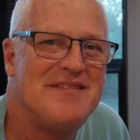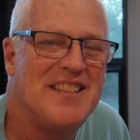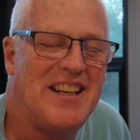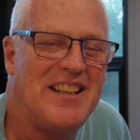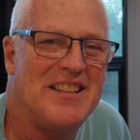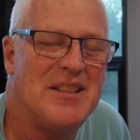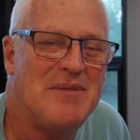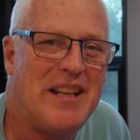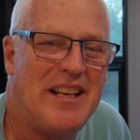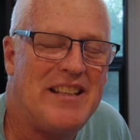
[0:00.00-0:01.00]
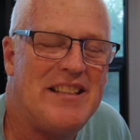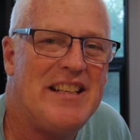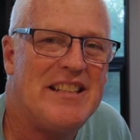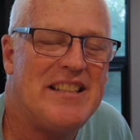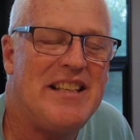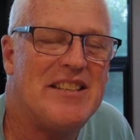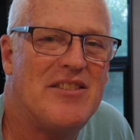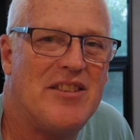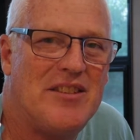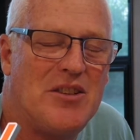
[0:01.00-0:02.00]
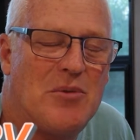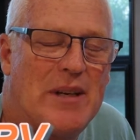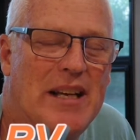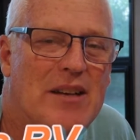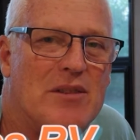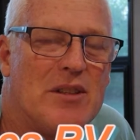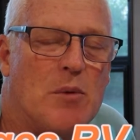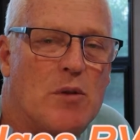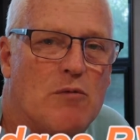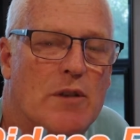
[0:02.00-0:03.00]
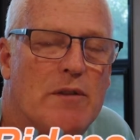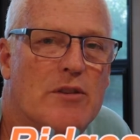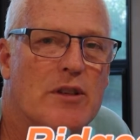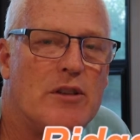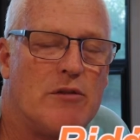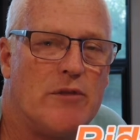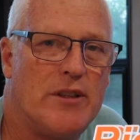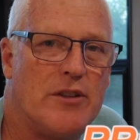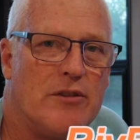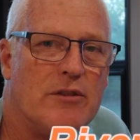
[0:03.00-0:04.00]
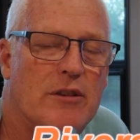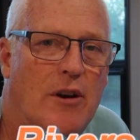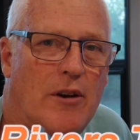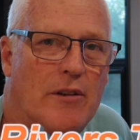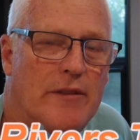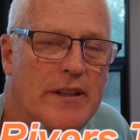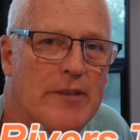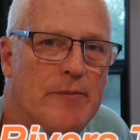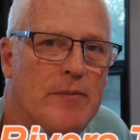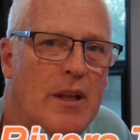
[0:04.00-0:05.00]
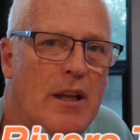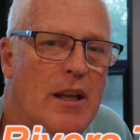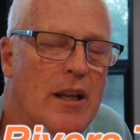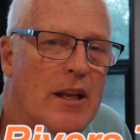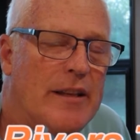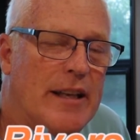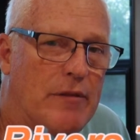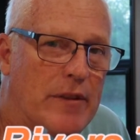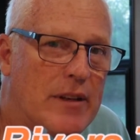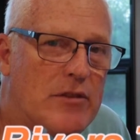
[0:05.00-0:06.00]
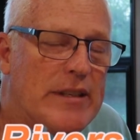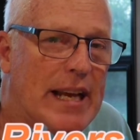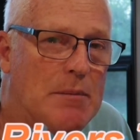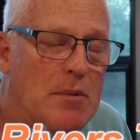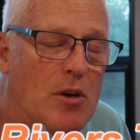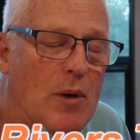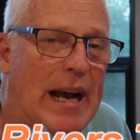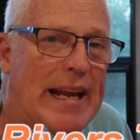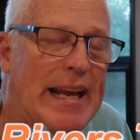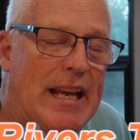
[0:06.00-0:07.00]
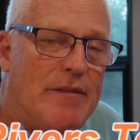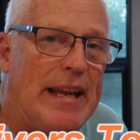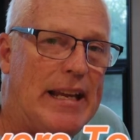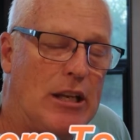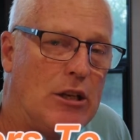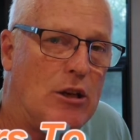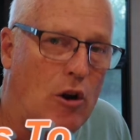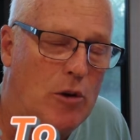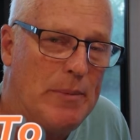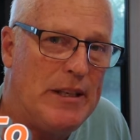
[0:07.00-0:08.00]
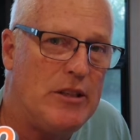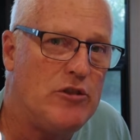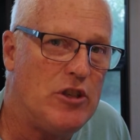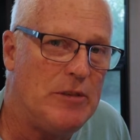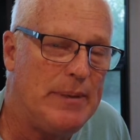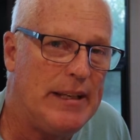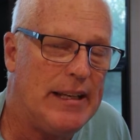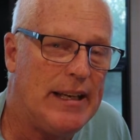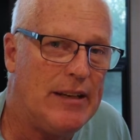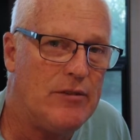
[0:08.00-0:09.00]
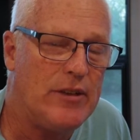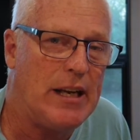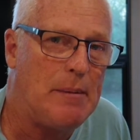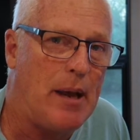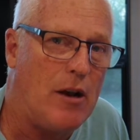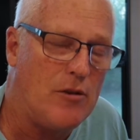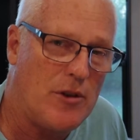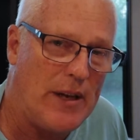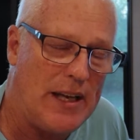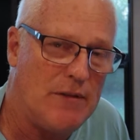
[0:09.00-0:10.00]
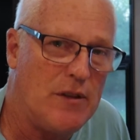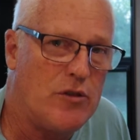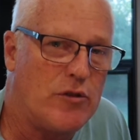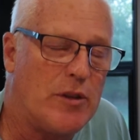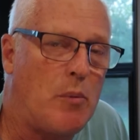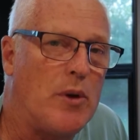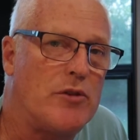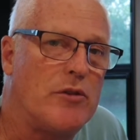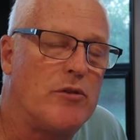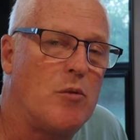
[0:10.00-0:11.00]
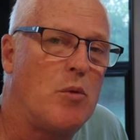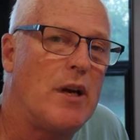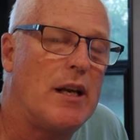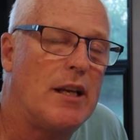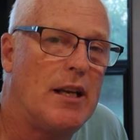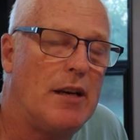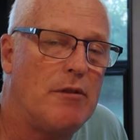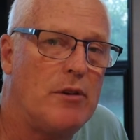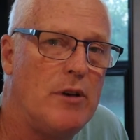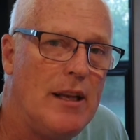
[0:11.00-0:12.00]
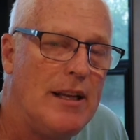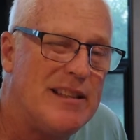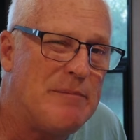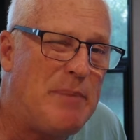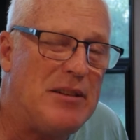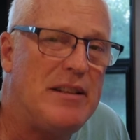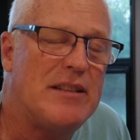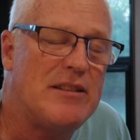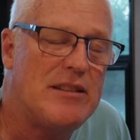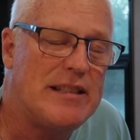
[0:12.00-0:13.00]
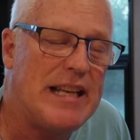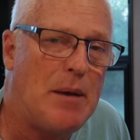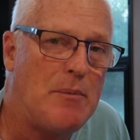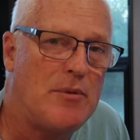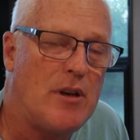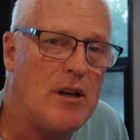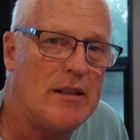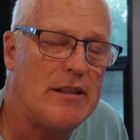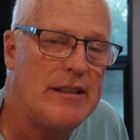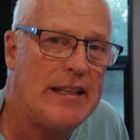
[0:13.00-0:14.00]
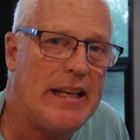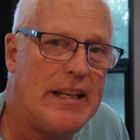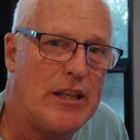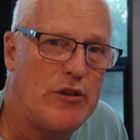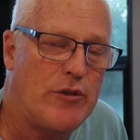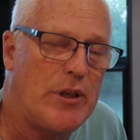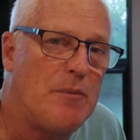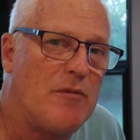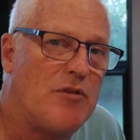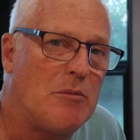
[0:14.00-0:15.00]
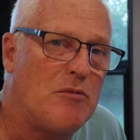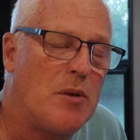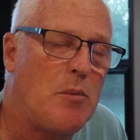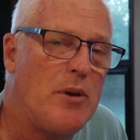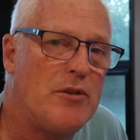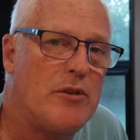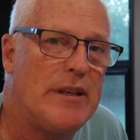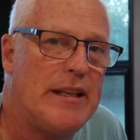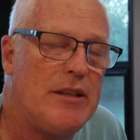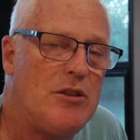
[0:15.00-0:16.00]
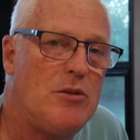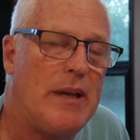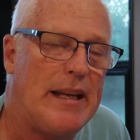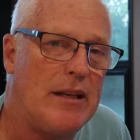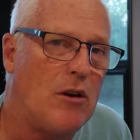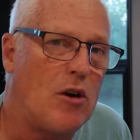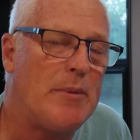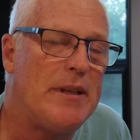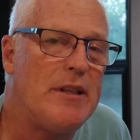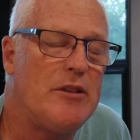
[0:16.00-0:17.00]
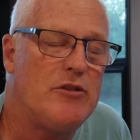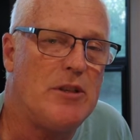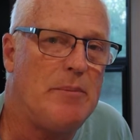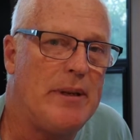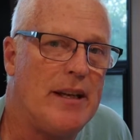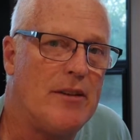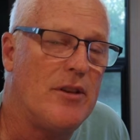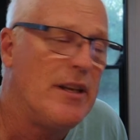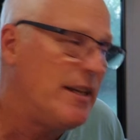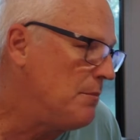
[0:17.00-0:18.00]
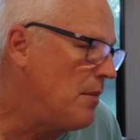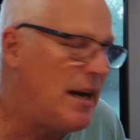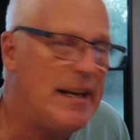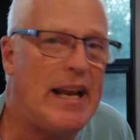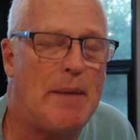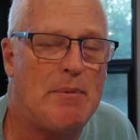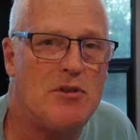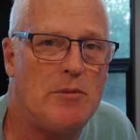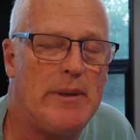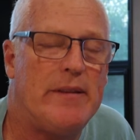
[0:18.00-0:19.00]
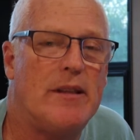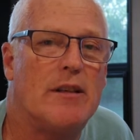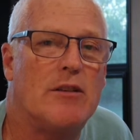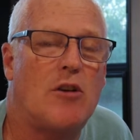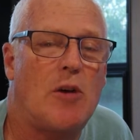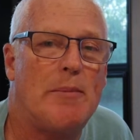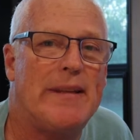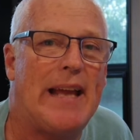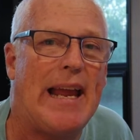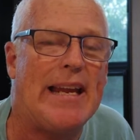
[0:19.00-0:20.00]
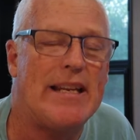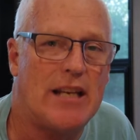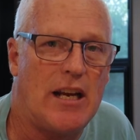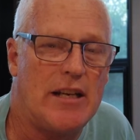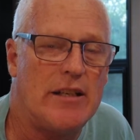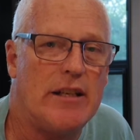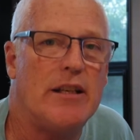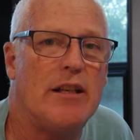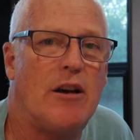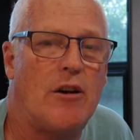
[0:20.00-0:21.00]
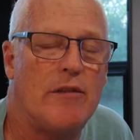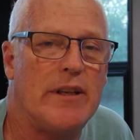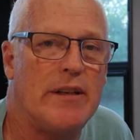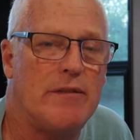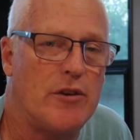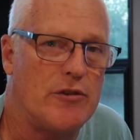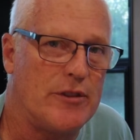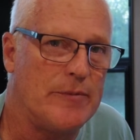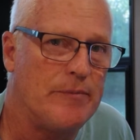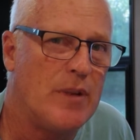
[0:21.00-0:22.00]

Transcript: Hi, I'm Dan. Dean is sitting this one out, and we're Rivers to Ridges RV. Now for this demo, I have a Garmin GPS, and I also have TripWizard. So we're going to cover basically the steps on getting a trip from TripWizard into a Garmin GPS. And mine happens to be the Garmin the 890 RV version.